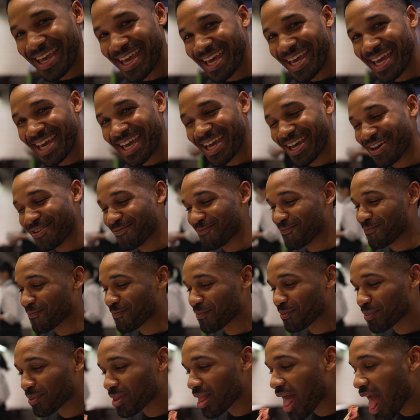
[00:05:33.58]
had before.
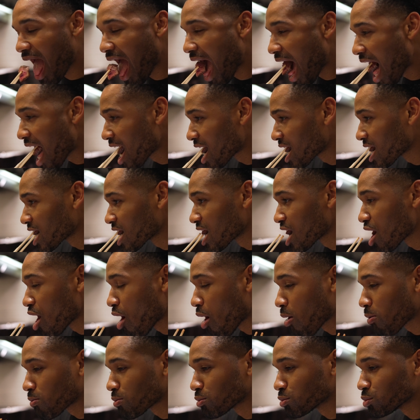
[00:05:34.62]
I have to give
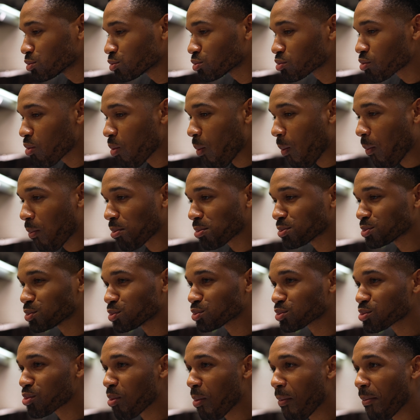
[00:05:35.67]
my experience at Sai
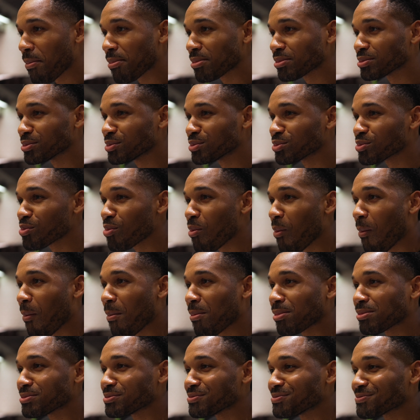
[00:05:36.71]
Dining a 10 out of 10.
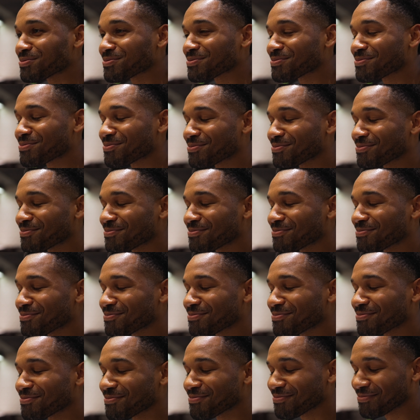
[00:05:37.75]
This was easily the
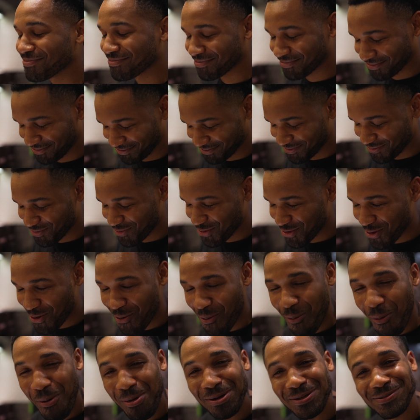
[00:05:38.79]
best beef I've
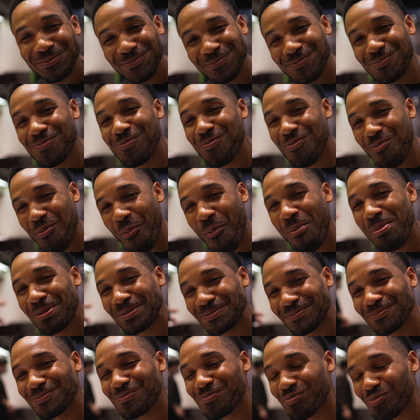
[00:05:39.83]
ever had with its
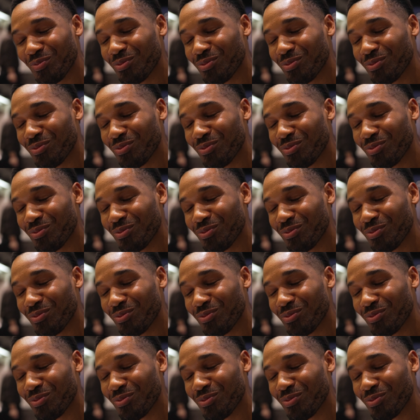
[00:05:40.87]
soft